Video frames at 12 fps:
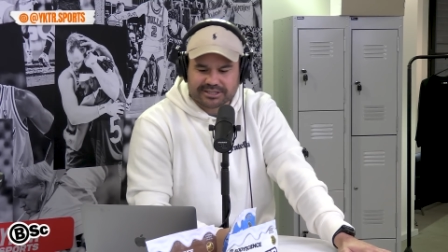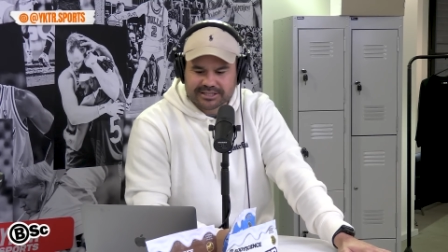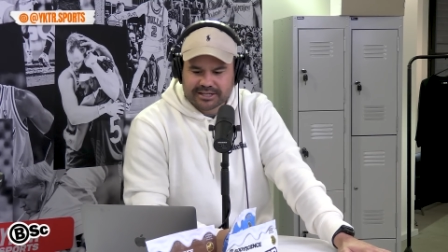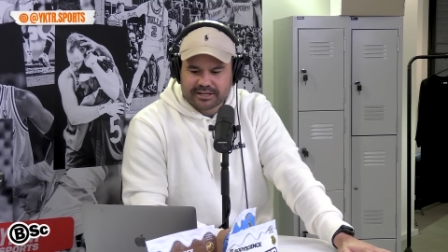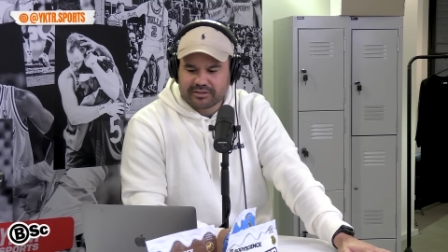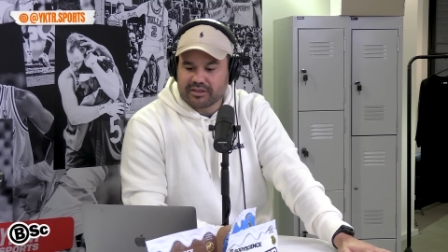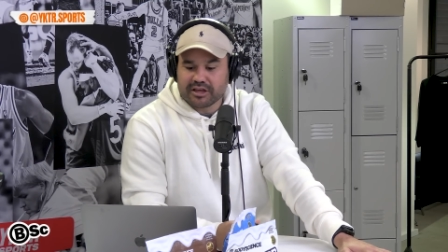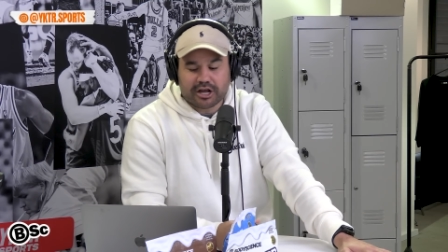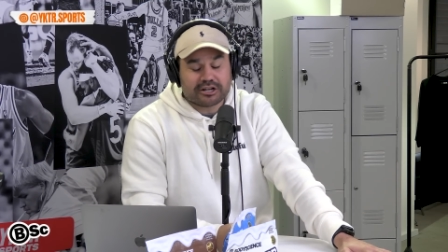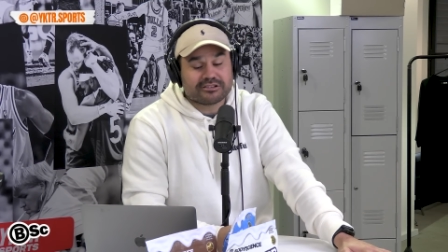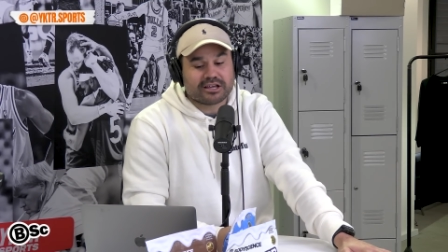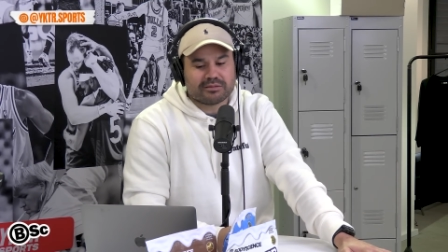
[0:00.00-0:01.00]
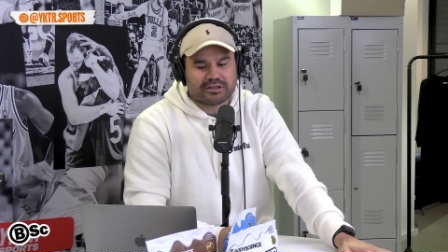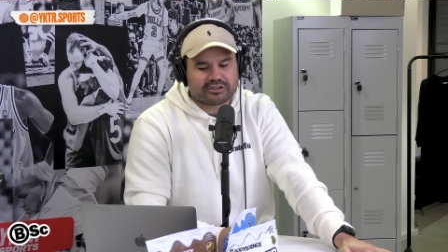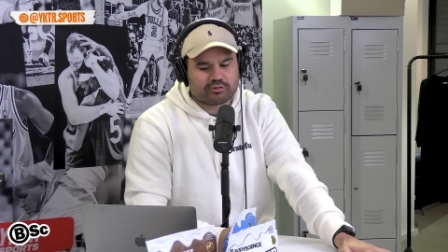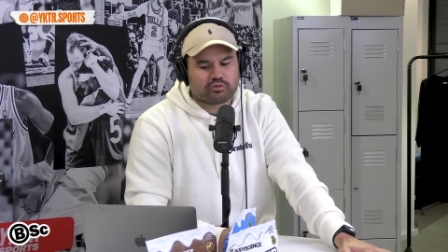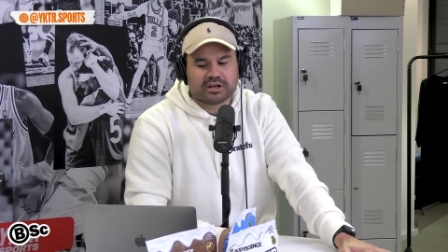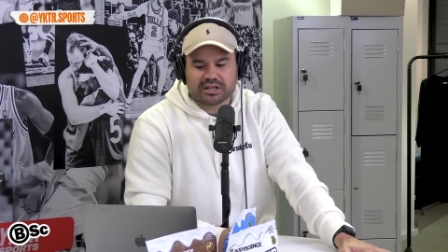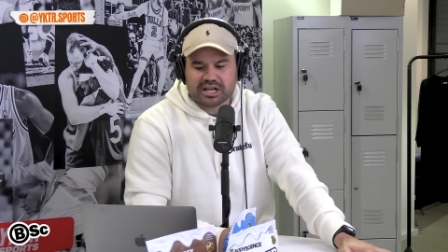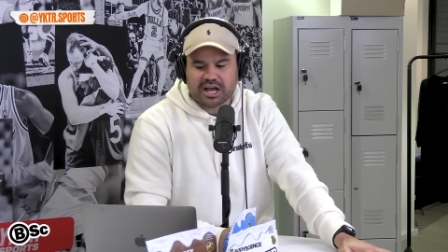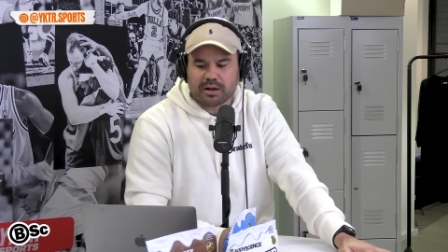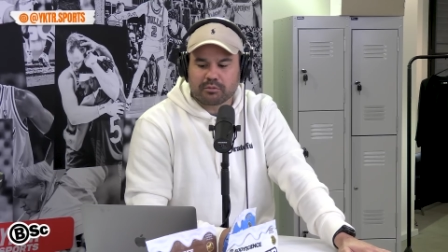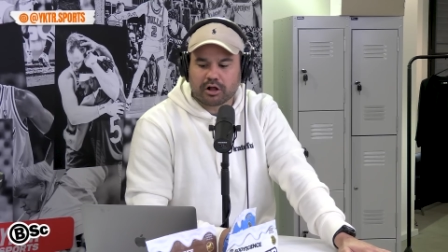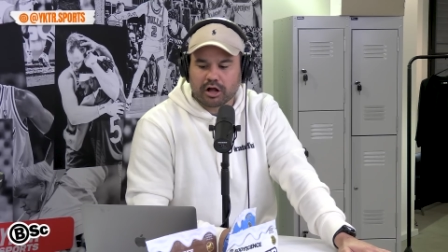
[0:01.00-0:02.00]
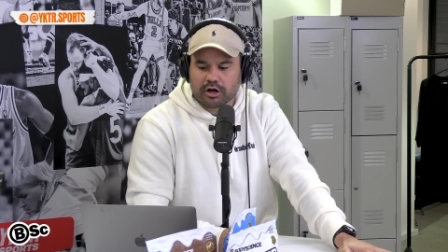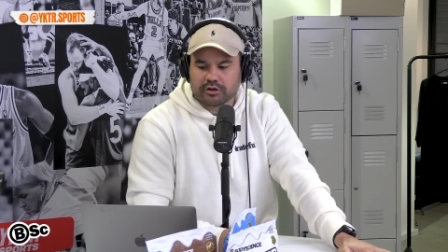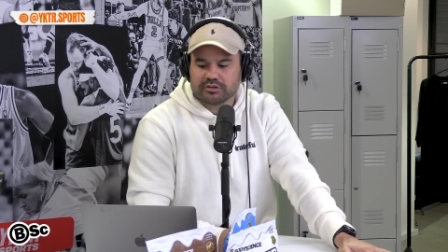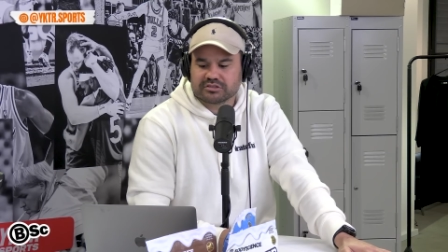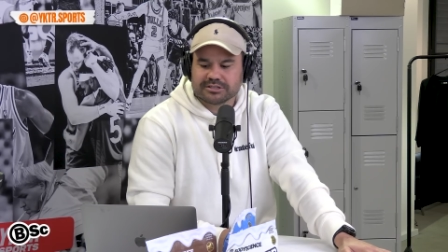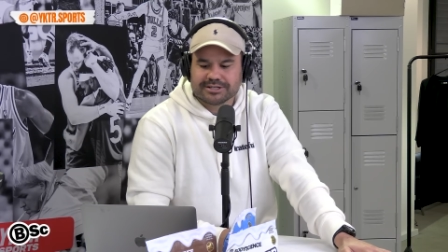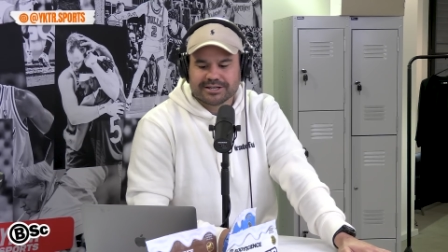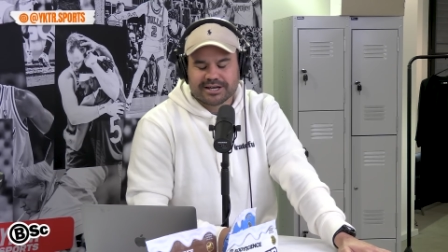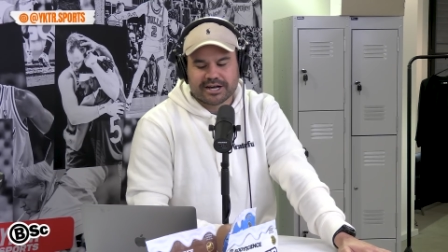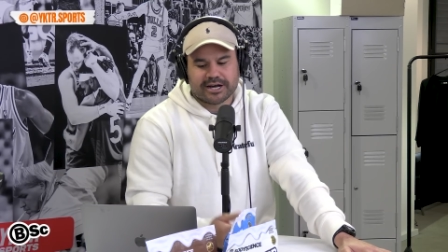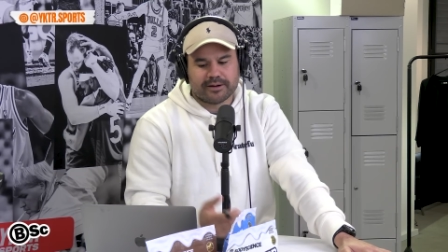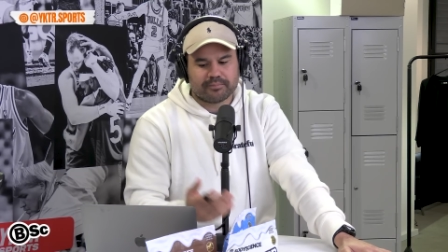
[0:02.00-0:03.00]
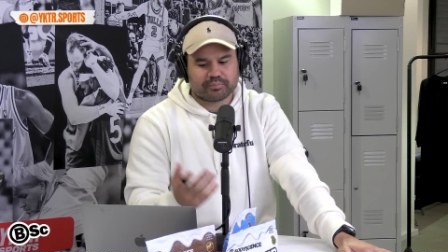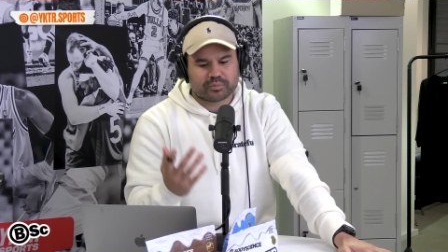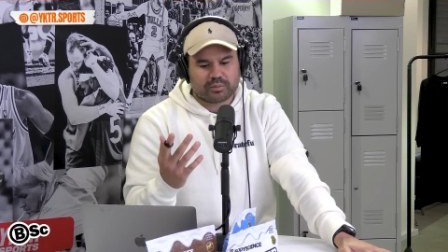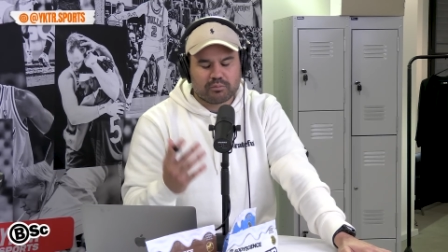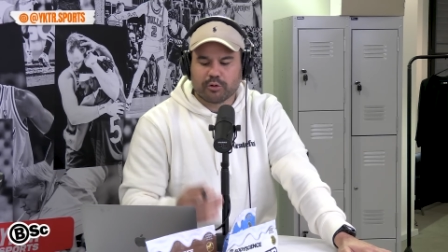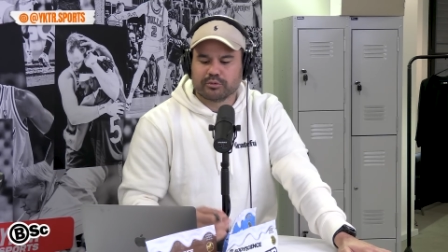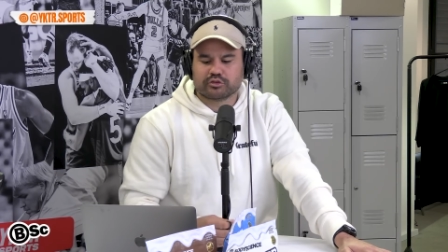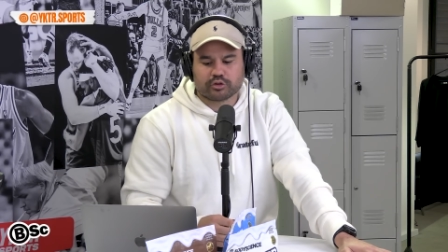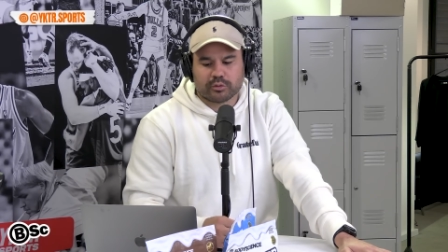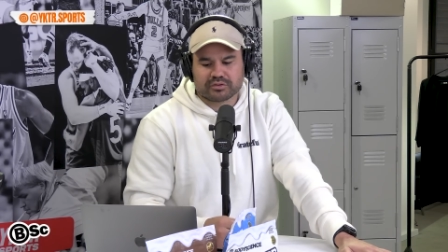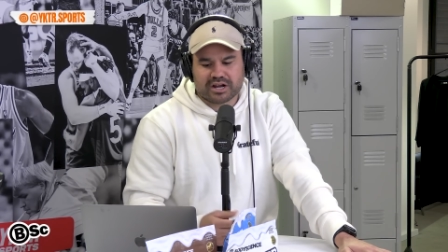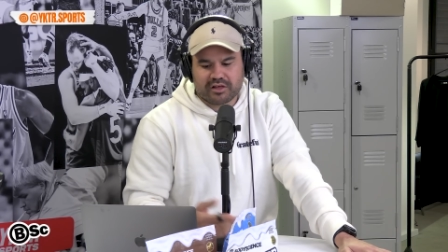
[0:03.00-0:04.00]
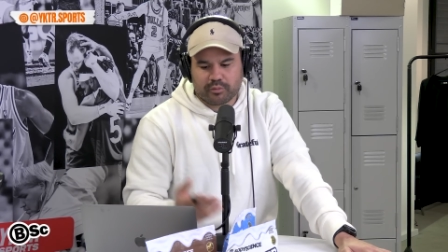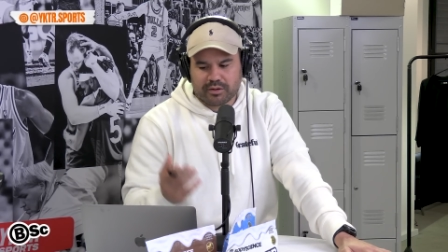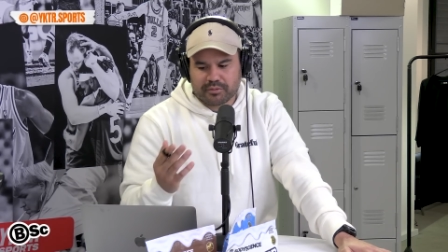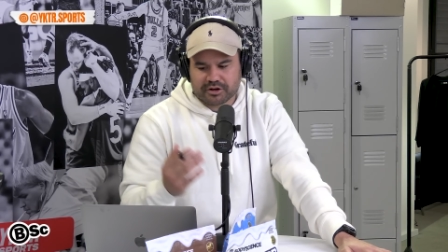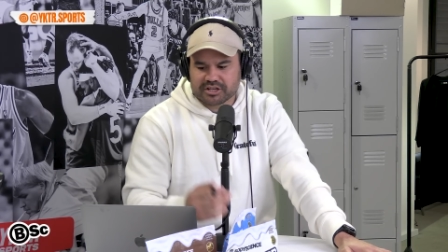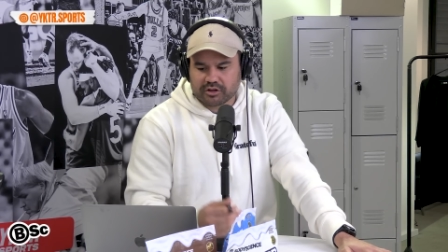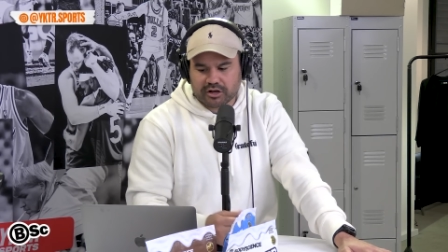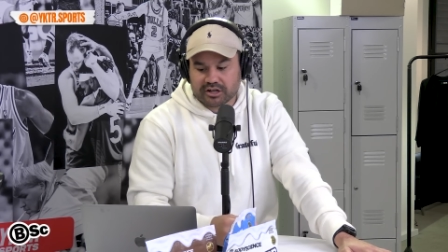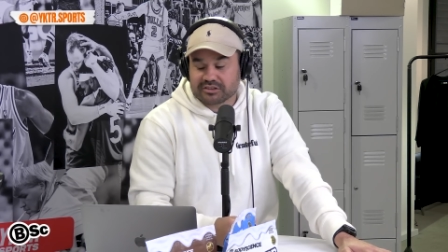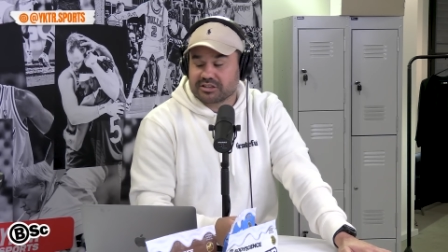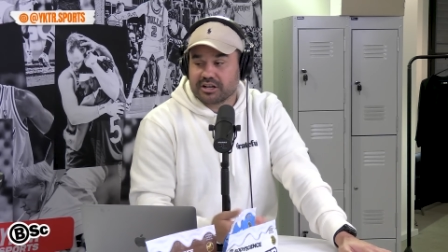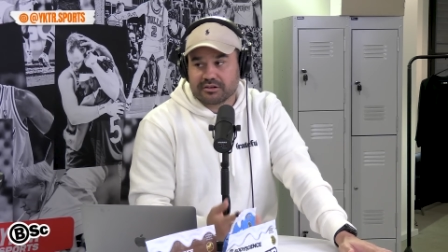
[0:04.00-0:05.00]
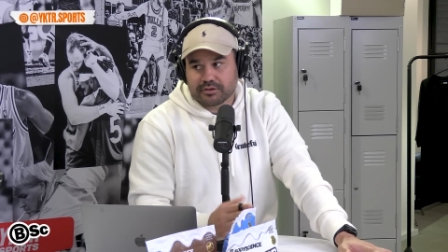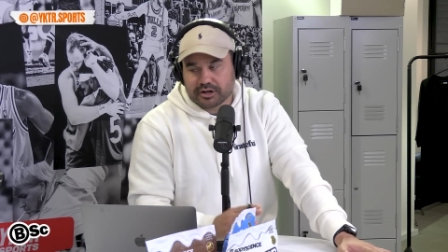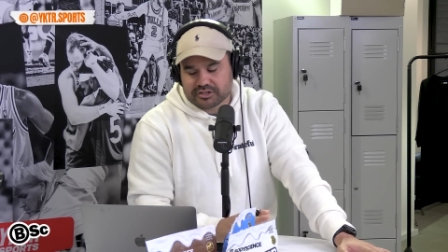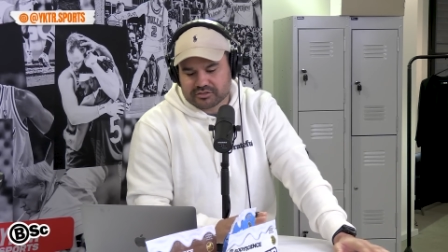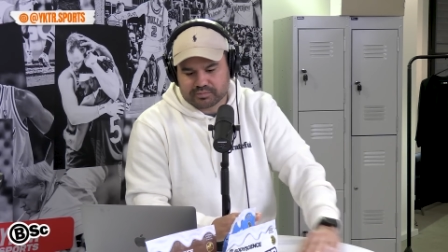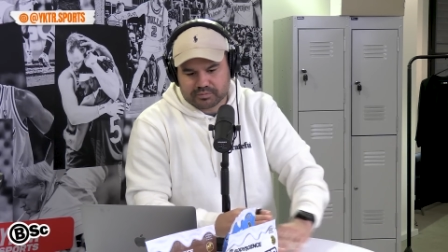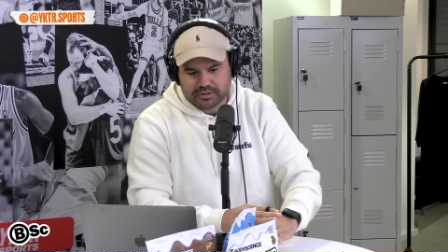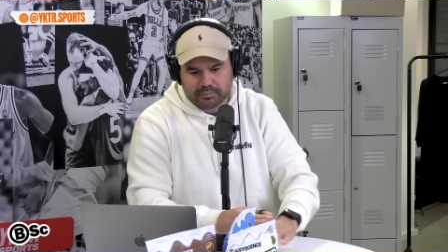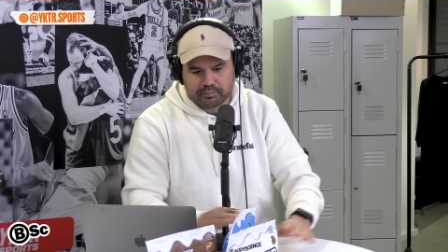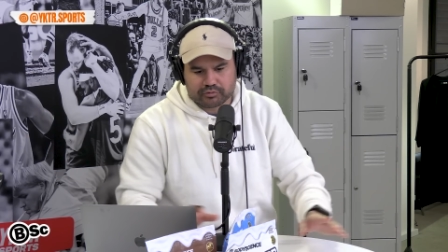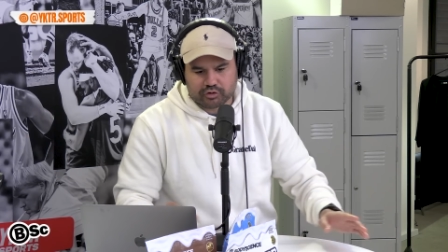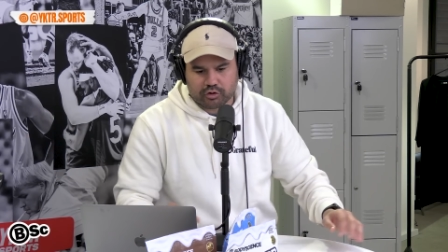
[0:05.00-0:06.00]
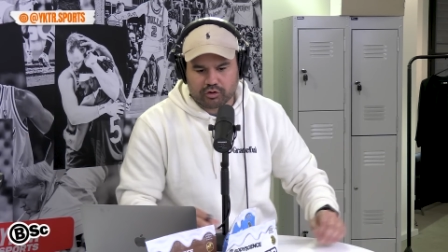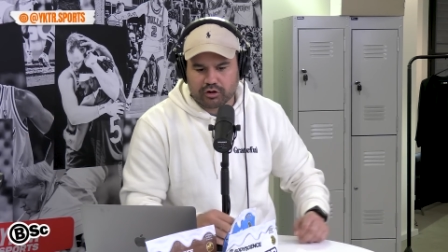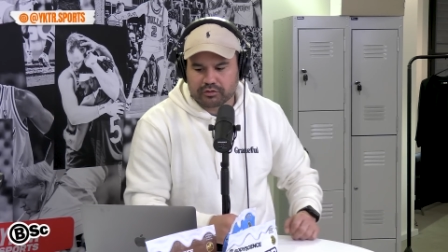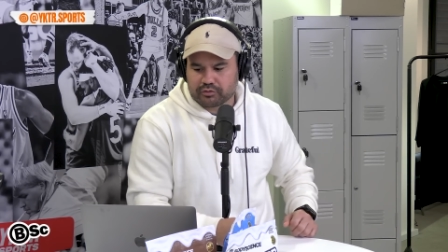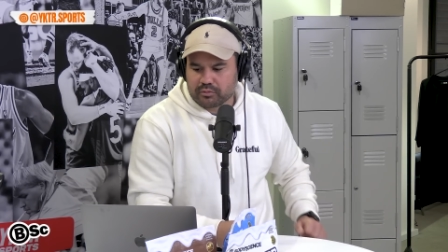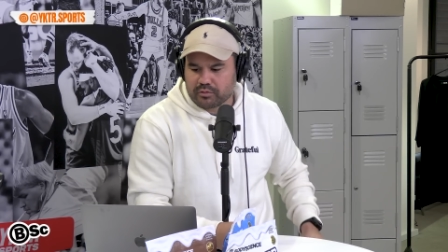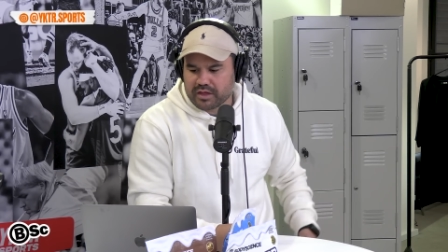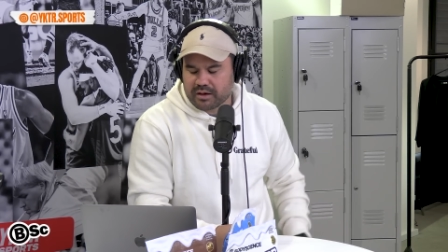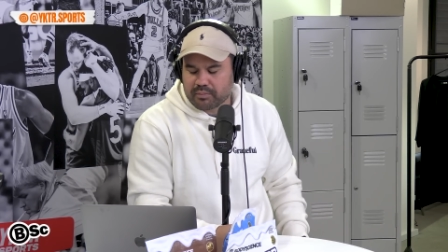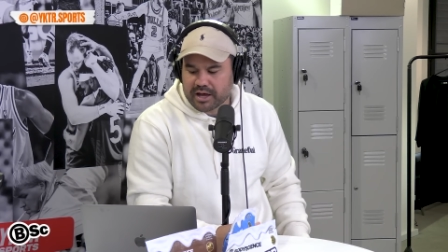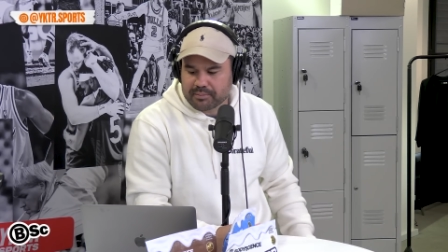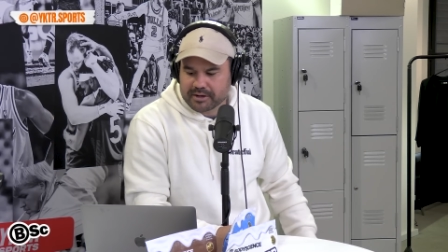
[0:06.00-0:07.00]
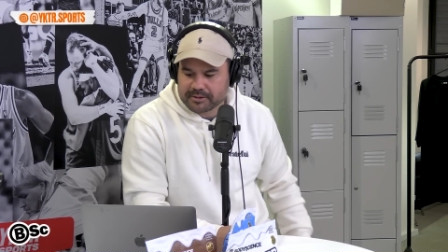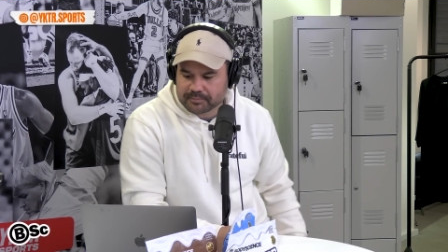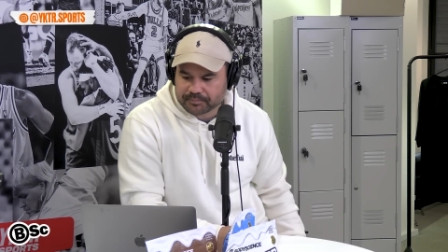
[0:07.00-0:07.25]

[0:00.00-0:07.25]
They're the only team that's really come close. Melbourne Storm's another one, but like I said, I just draw a line through them without Pappy.